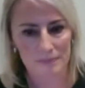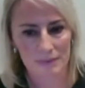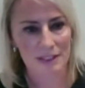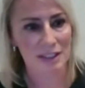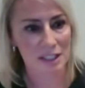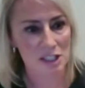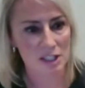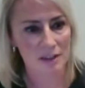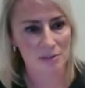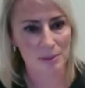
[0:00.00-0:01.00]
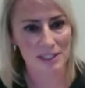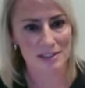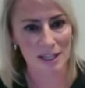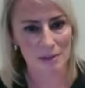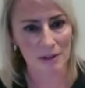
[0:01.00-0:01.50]
initiatives, but it's
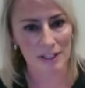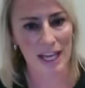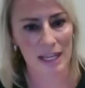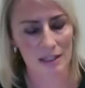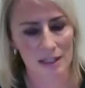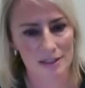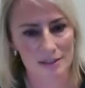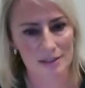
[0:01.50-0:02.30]
not around the candidates.